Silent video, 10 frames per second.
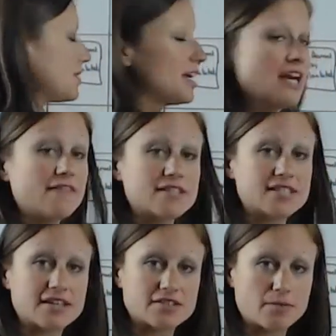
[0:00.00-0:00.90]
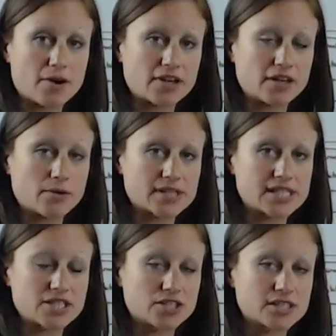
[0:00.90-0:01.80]
in the sales and marketing
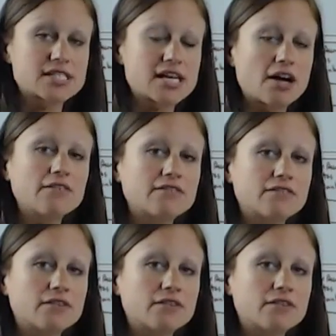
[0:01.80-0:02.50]
organization itself,